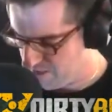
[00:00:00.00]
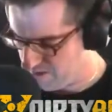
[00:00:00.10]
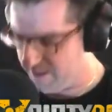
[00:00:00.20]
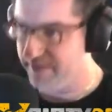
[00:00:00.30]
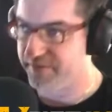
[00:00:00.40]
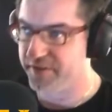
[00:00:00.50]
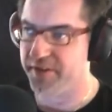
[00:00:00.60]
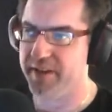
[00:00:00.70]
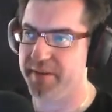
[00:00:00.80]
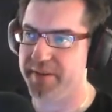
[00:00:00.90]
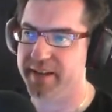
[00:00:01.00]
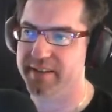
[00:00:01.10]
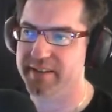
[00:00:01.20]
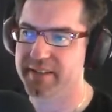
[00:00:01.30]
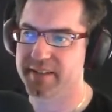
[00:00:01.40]
Oh, F2. There we go.
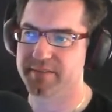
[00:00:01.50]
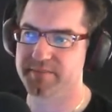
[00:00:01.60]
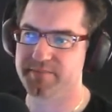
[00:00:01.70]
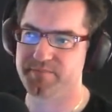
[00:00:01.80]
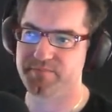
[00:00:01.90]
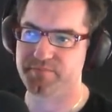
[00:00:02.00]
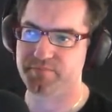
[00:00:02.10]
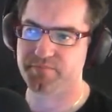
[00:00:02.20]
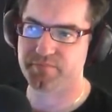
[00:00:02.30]
Another recruit, Aura.